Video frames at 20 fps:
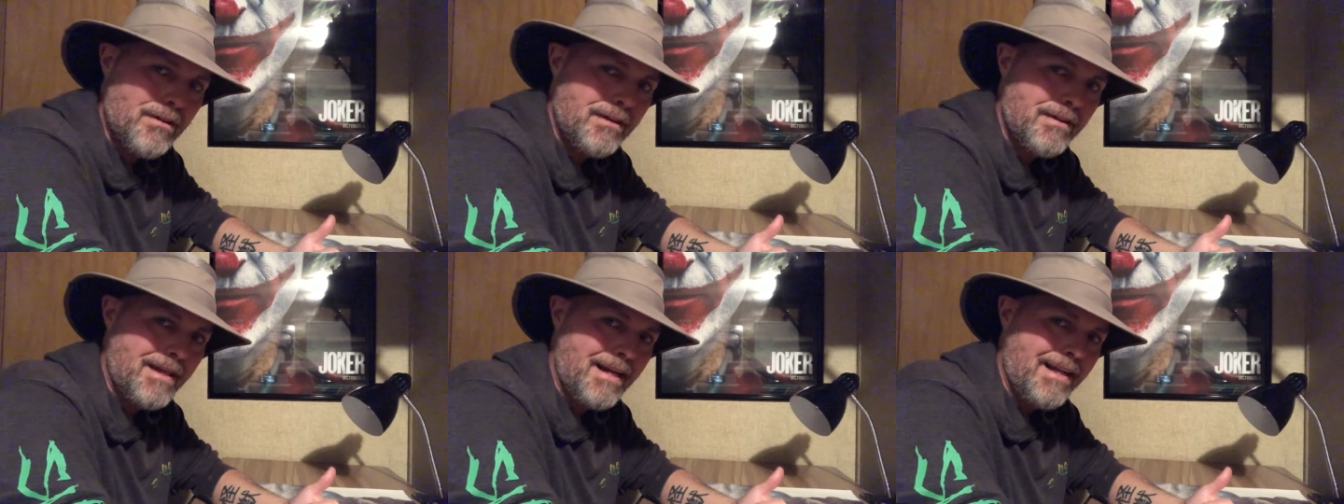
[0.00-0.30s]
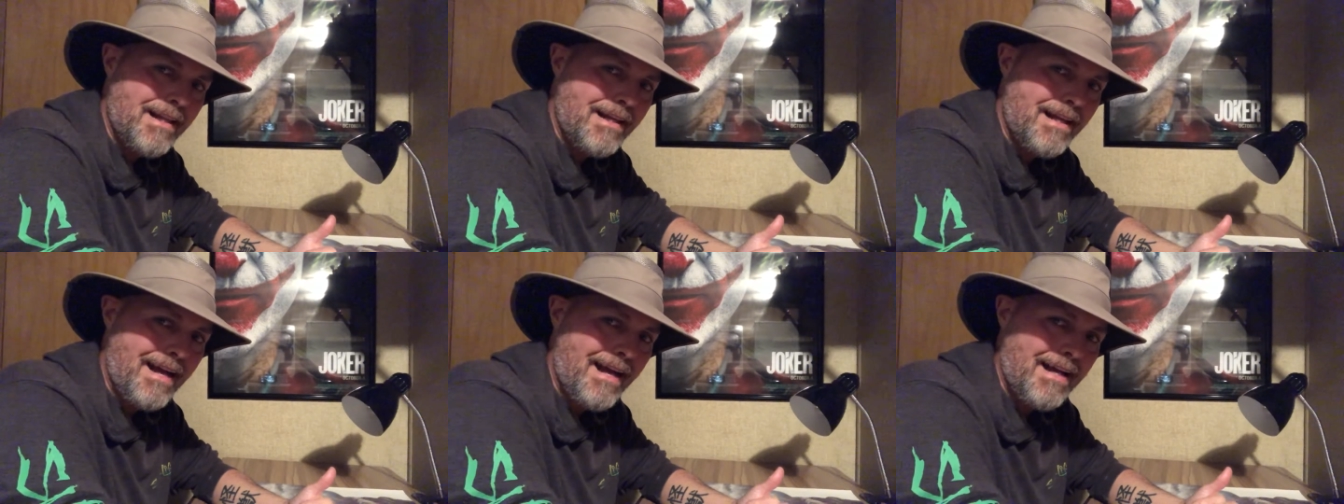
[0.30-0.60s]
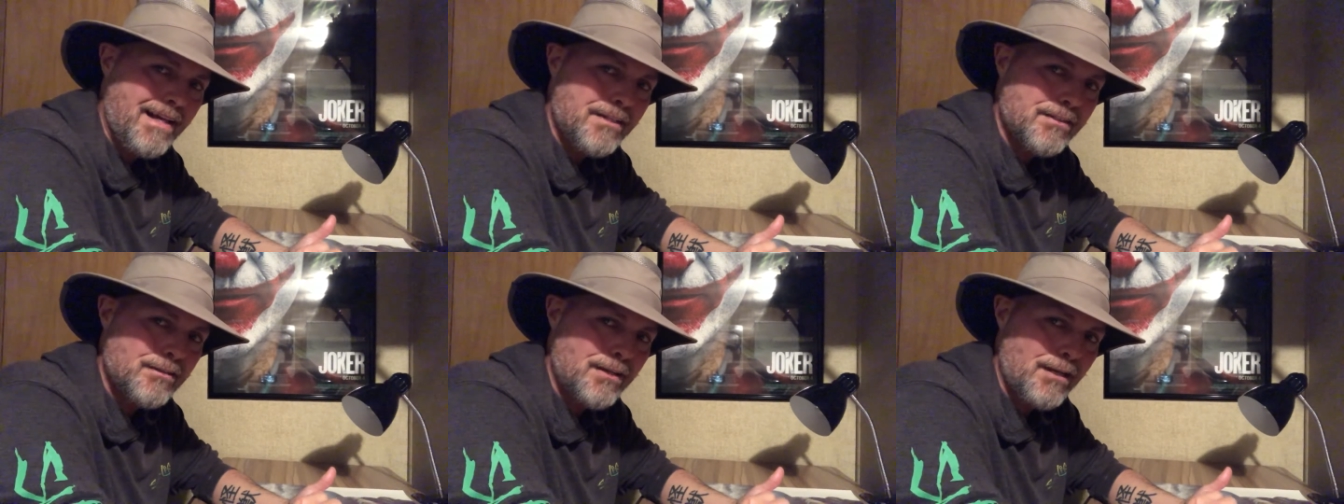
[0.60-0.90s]
that it
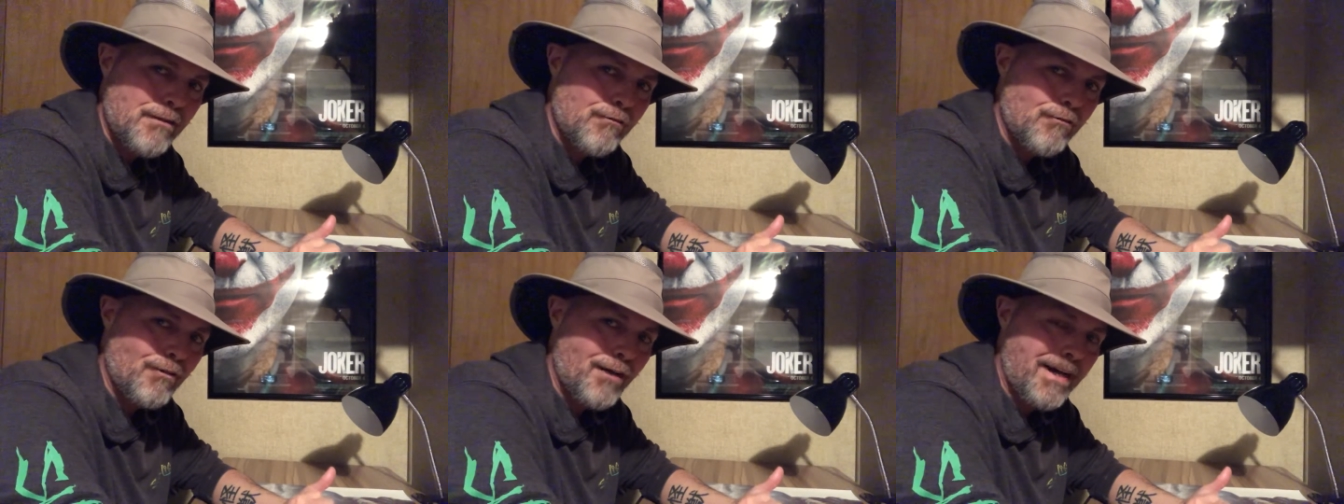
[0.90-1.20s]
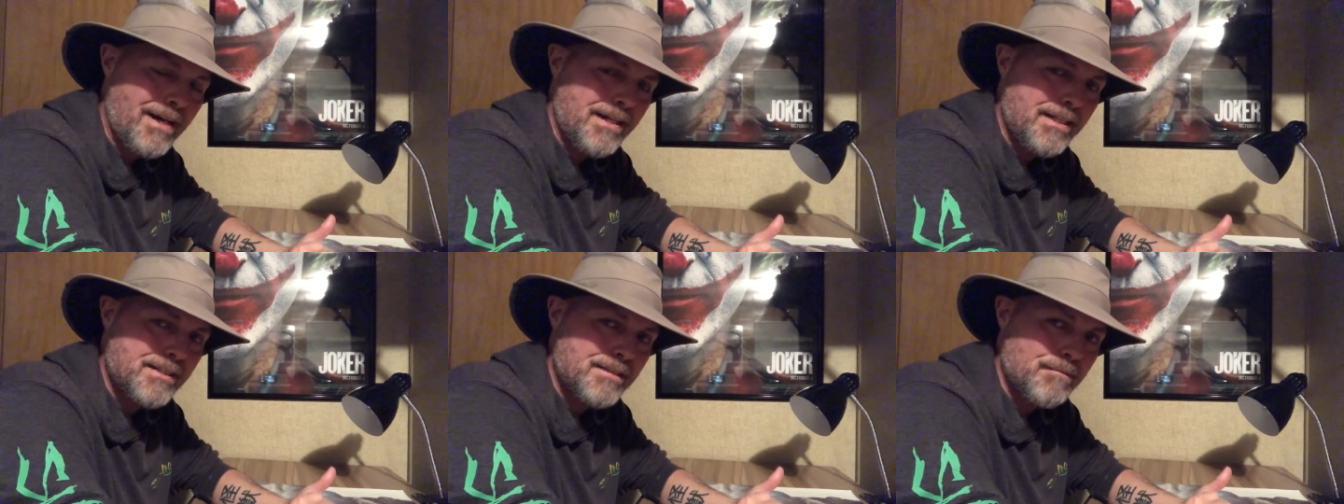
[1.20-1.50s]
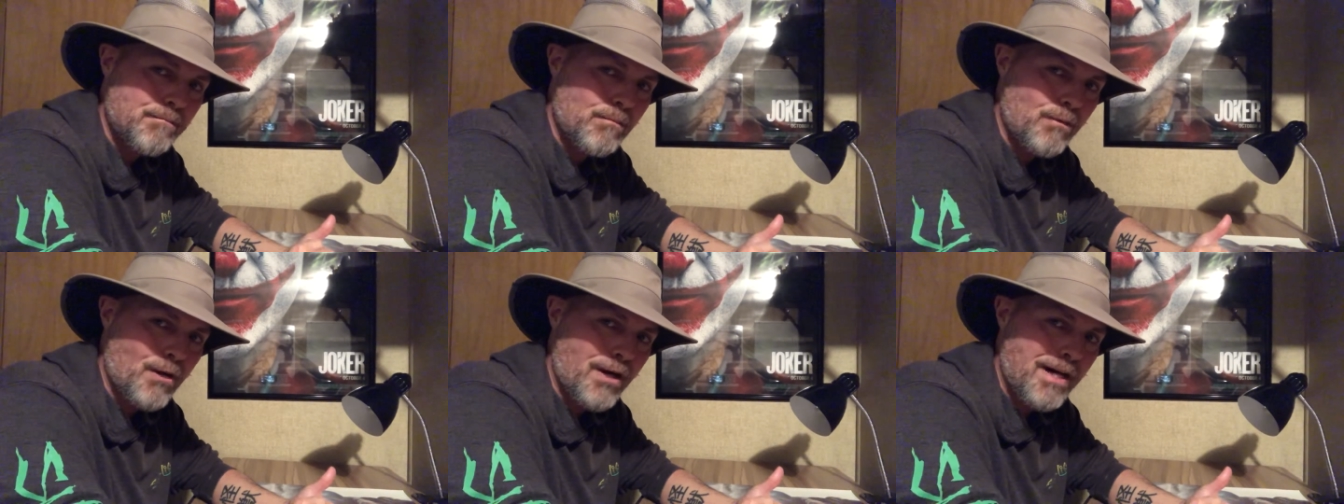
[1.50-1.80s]
has a reddish
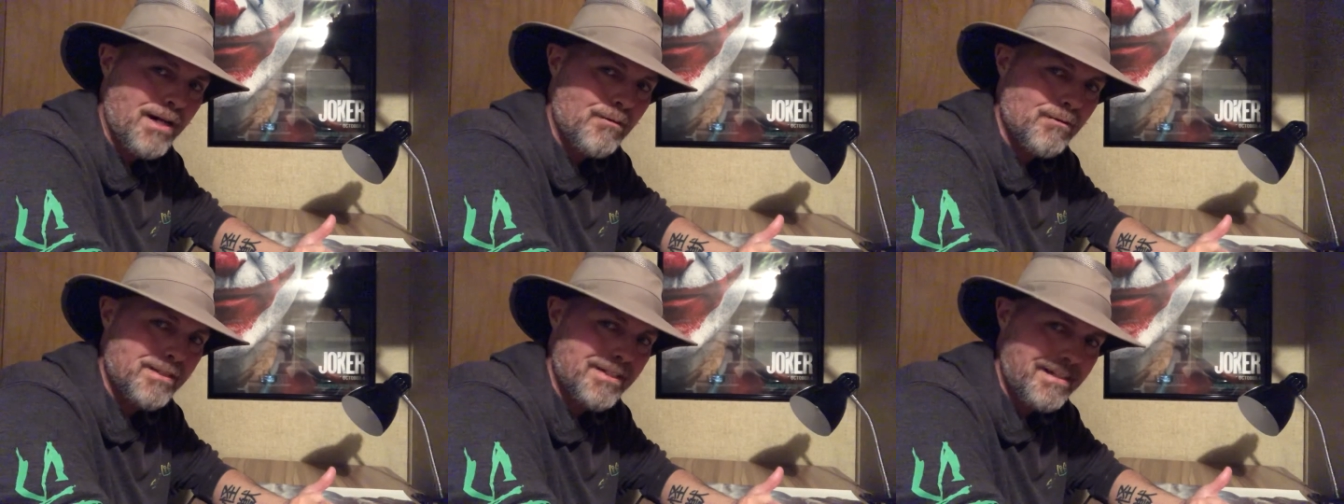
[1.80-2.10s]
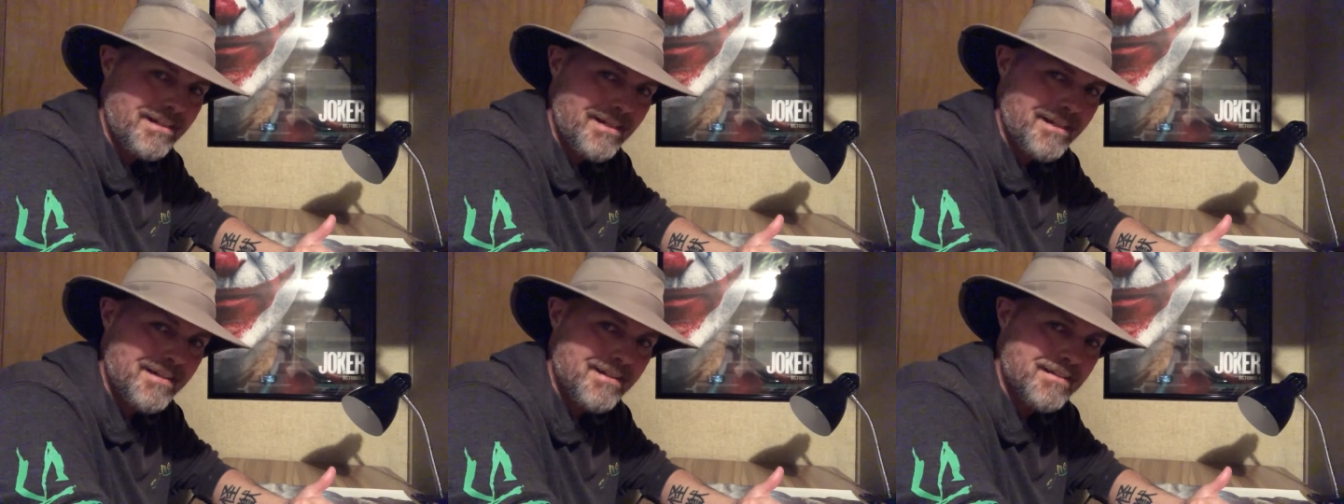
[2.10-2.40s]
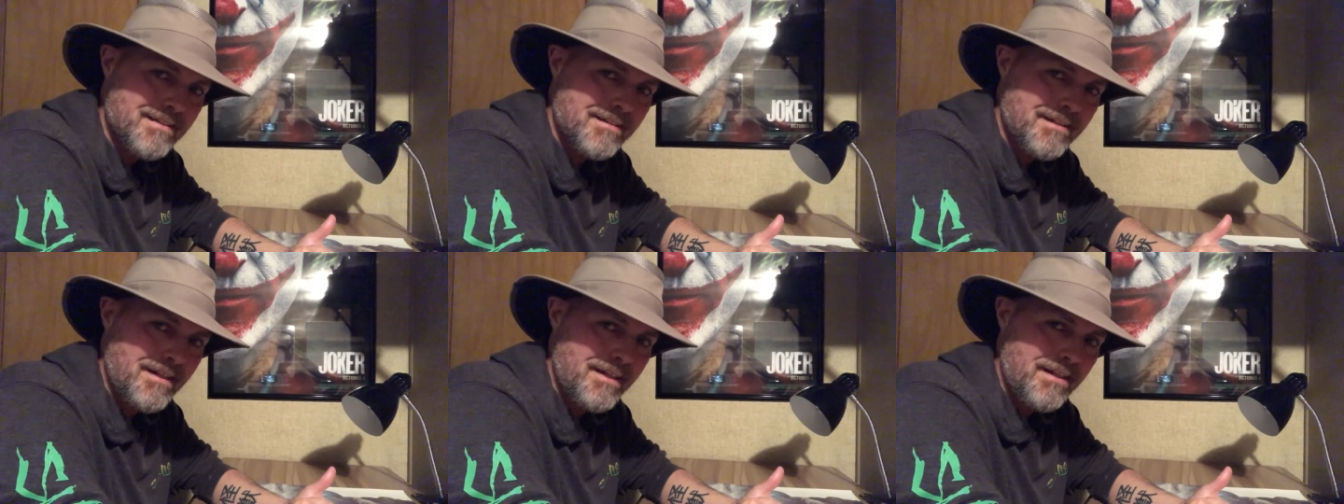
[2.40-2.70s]
brown
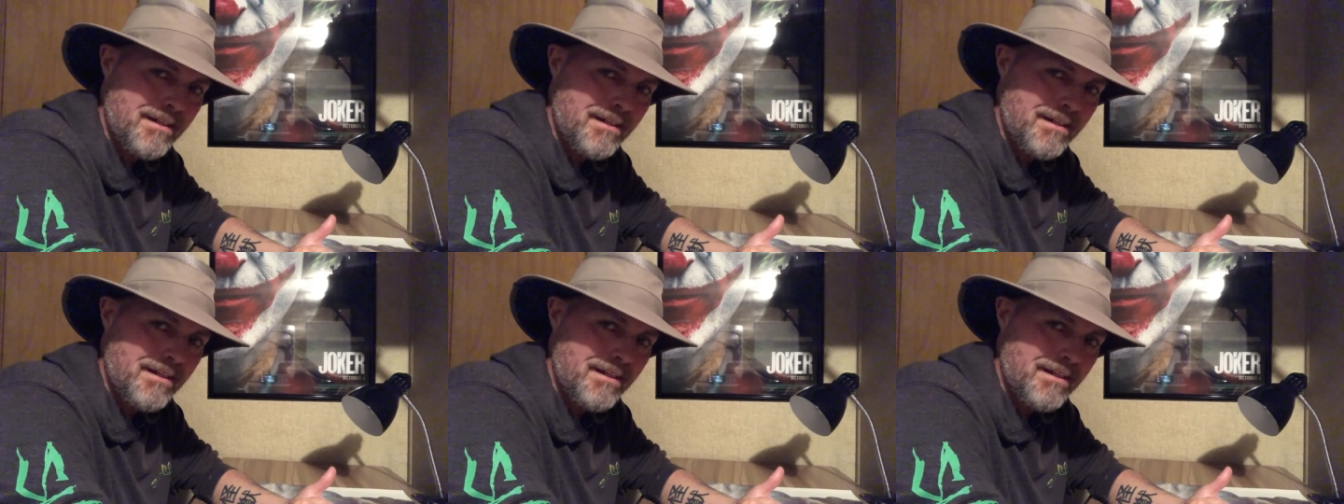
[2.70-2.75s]
tint.